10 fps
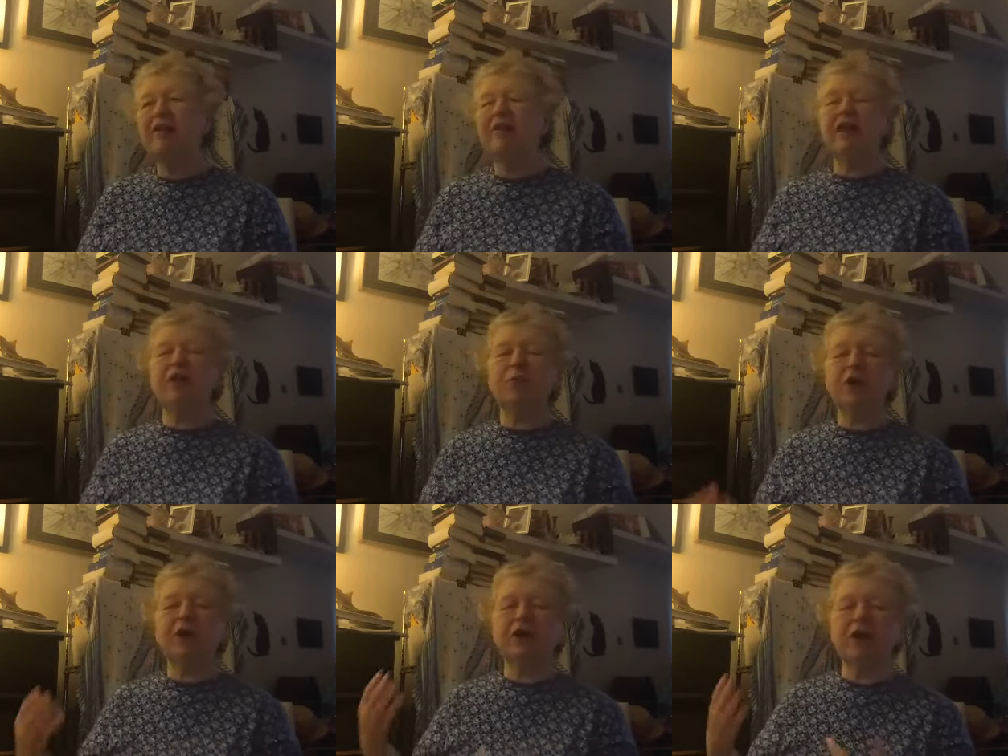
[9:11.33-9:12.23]
Then we're
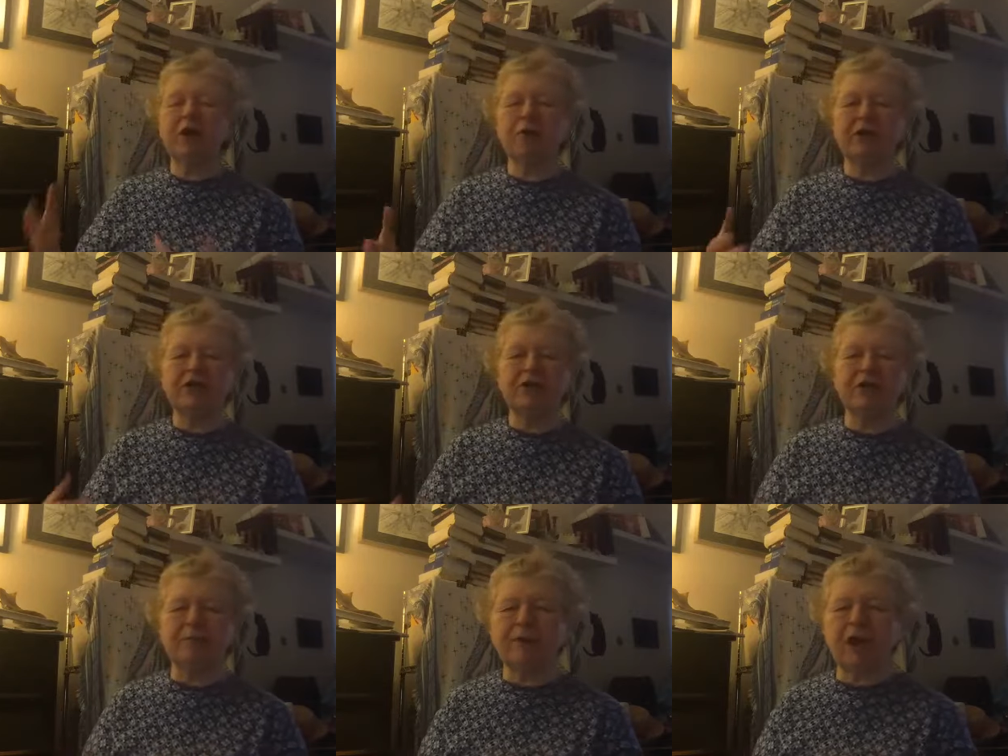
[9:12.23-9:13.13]
going to go into
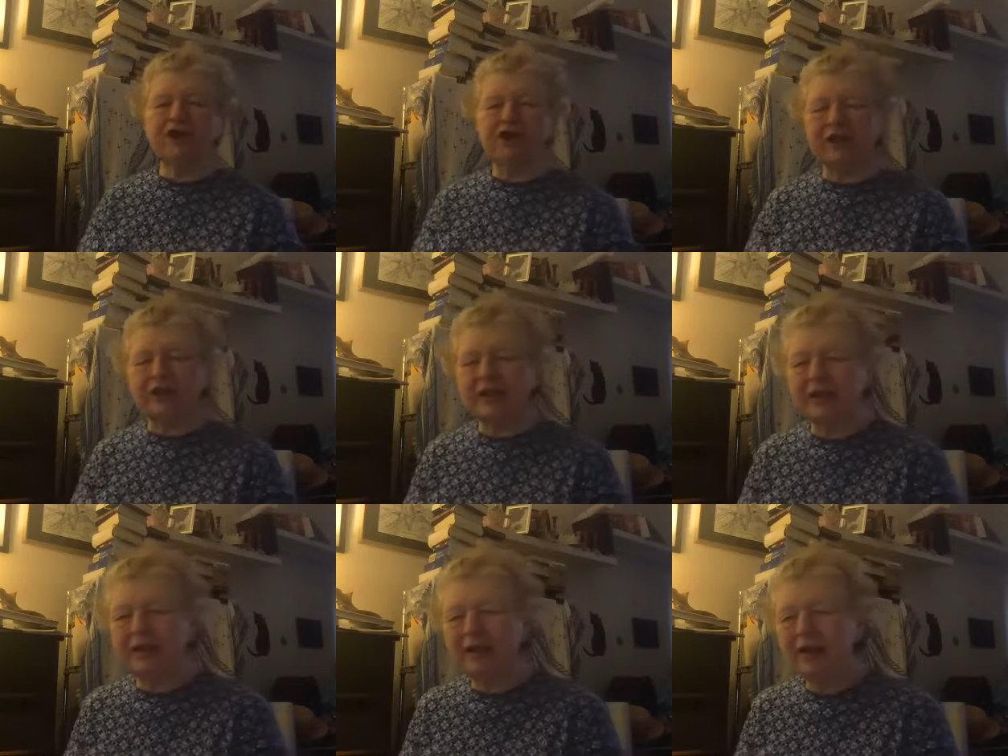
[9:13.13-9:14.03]
the projects
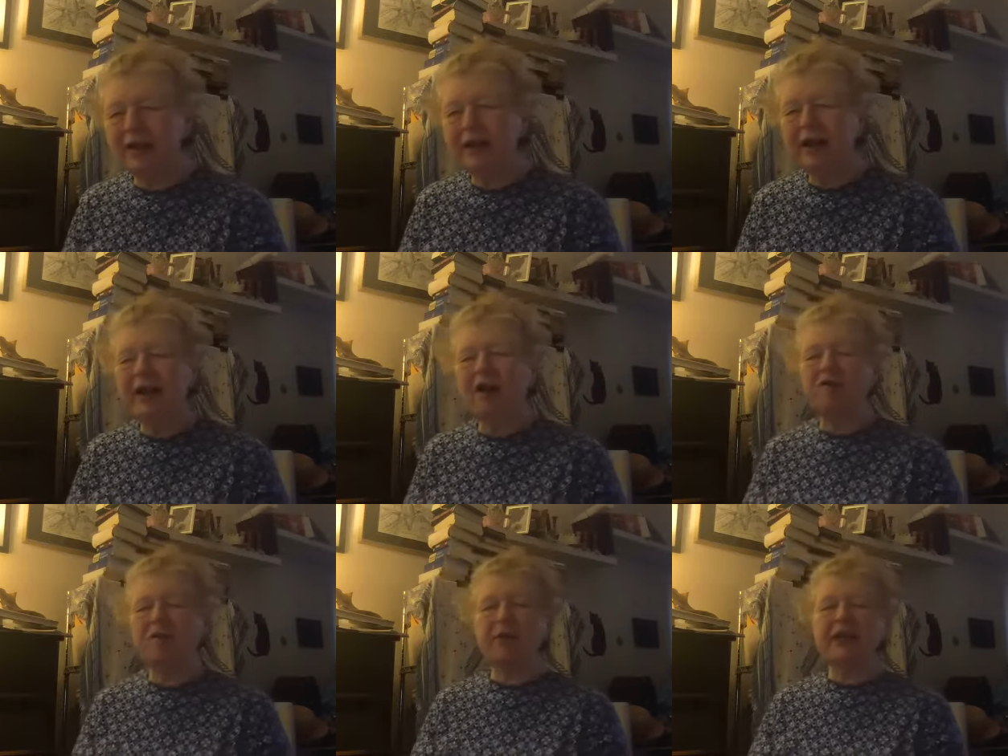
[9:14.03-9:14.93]
in
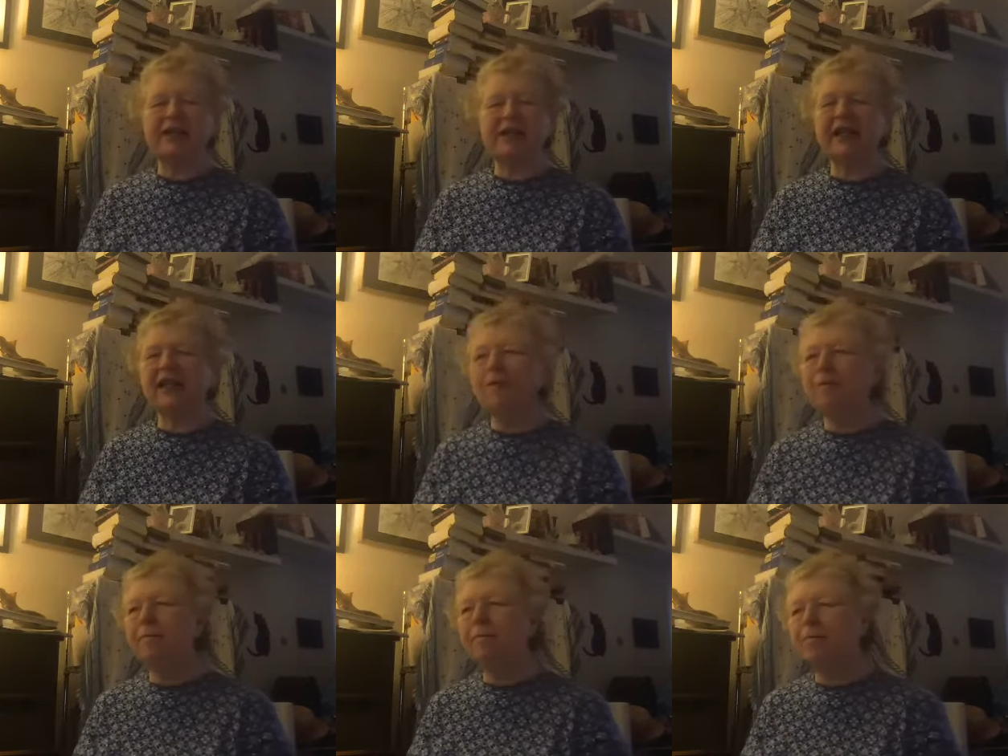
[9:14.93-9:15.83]
Alphabet City.
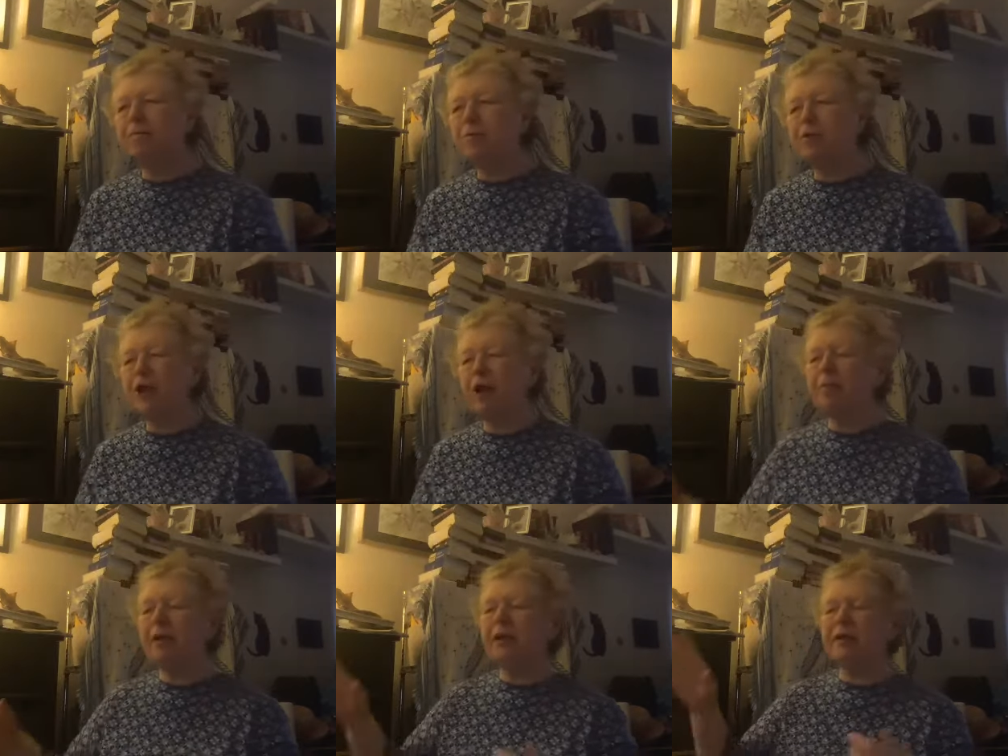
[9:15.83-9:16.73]
Put up
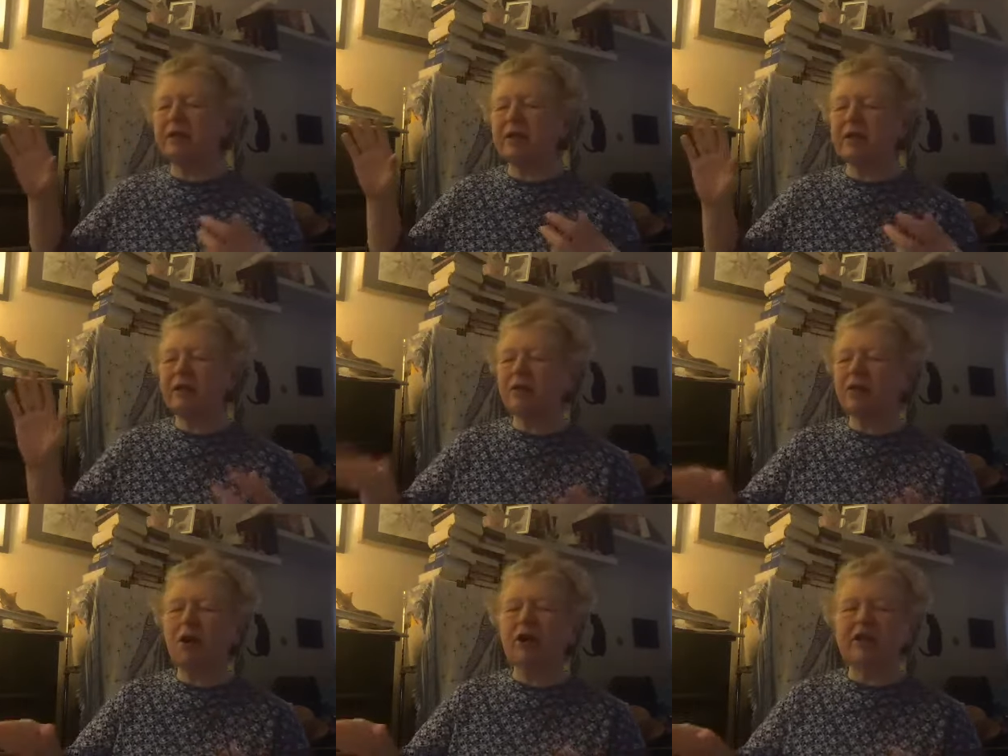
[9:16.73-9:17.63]
a
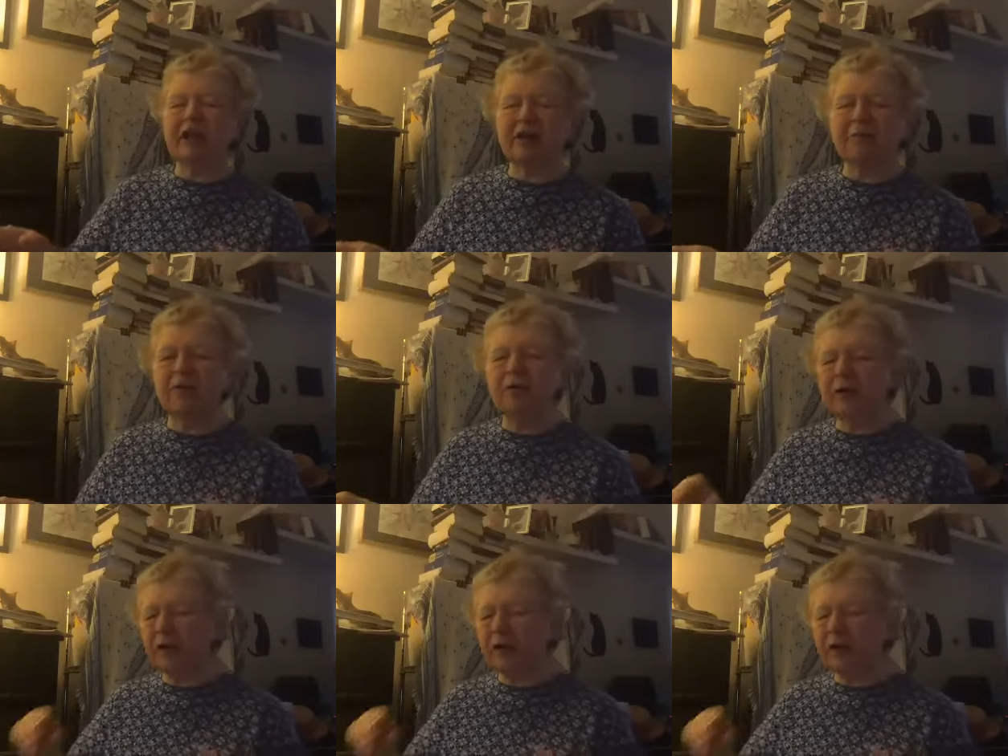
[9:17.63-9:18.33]
card table,